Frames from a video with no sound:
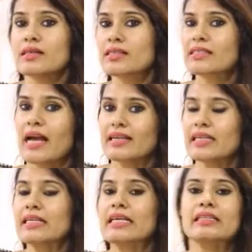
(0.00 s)

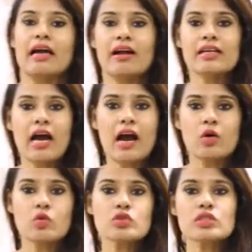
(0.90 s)
Saturn in 3rd
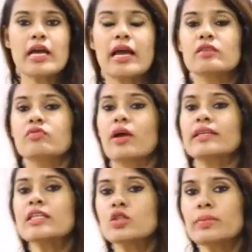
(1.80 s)
house, and
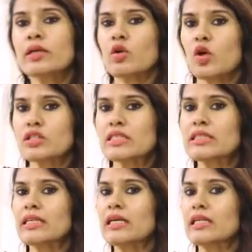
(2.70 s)
when it will be
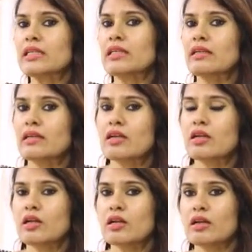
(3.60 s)
crossing the
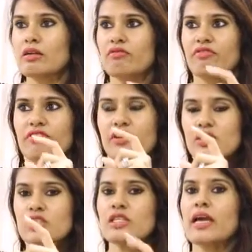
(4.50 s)

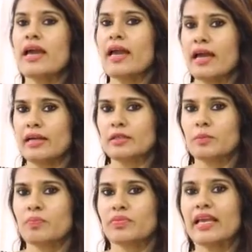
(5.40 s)
1st and
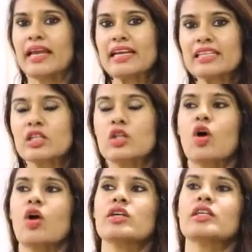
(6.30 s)
8th
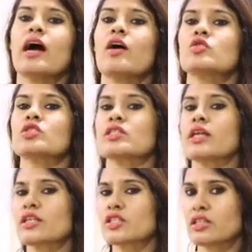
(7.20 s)
lord house
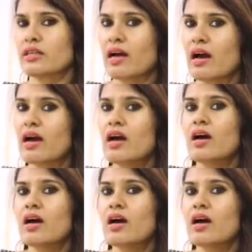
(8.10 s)
nakshatra,